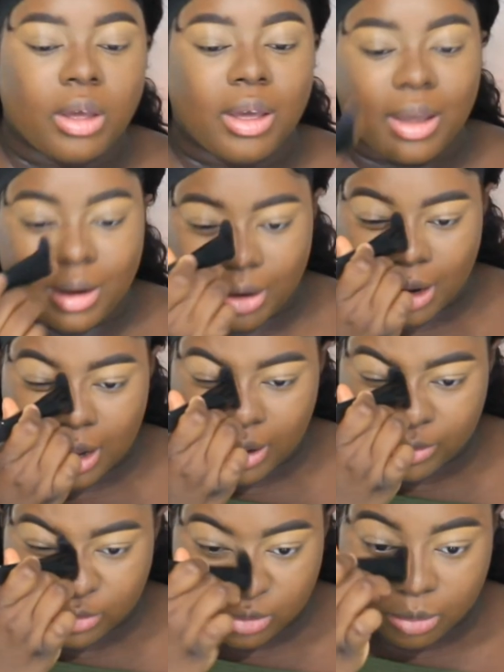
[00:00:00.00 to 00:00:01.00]
And
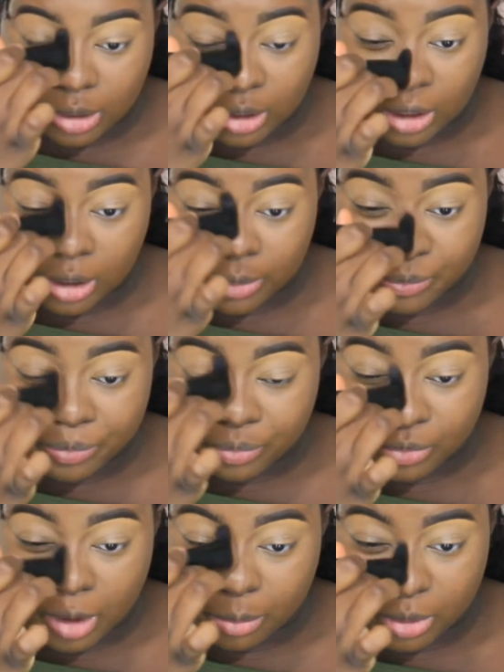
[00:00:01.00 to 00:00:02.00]
now to be
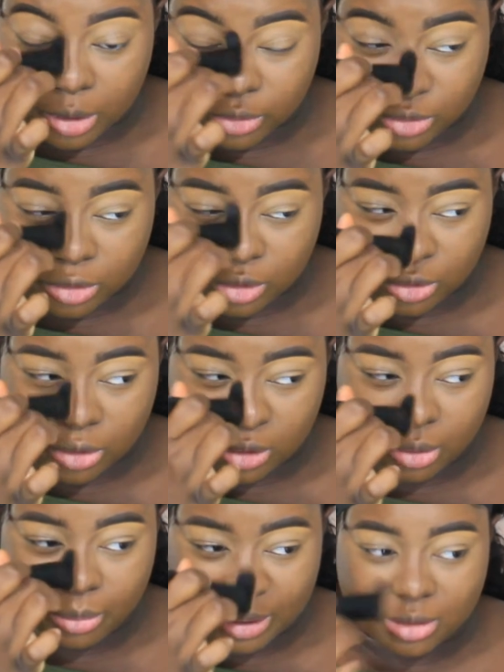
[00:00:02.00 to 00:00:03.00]
persecuted
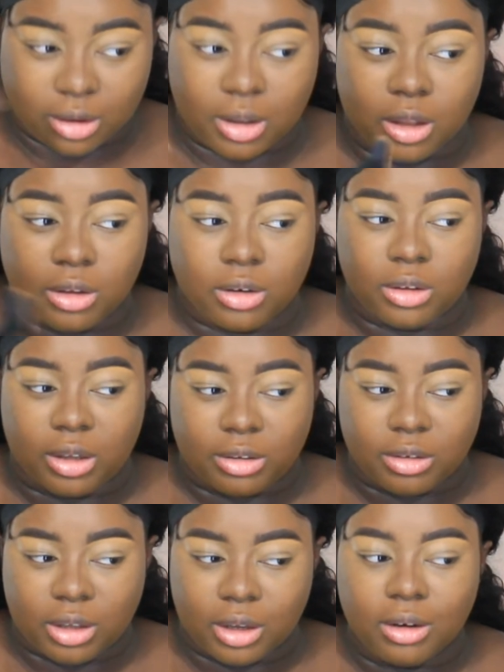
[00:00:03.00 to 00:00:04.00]
about the color of their
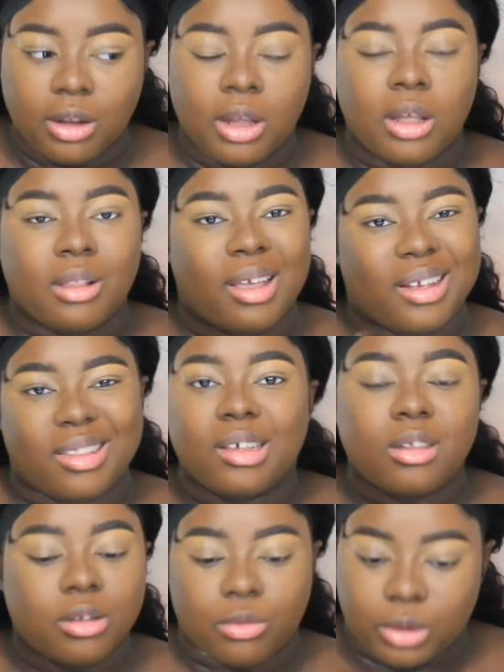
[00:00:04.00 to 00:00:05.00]
skin, like, this
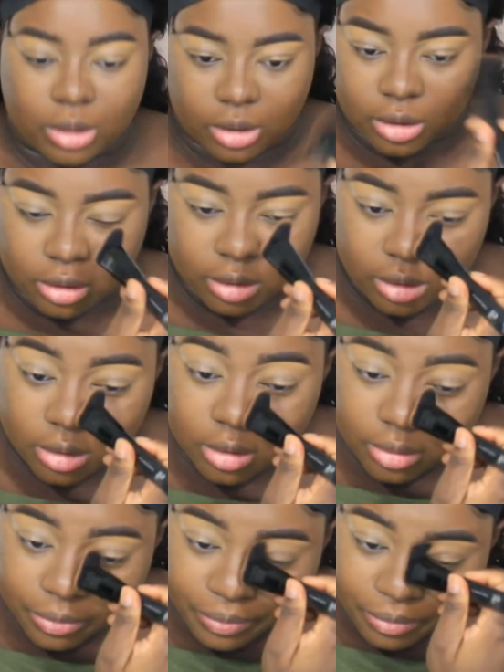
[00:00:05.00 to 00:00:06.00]
is ridiculous.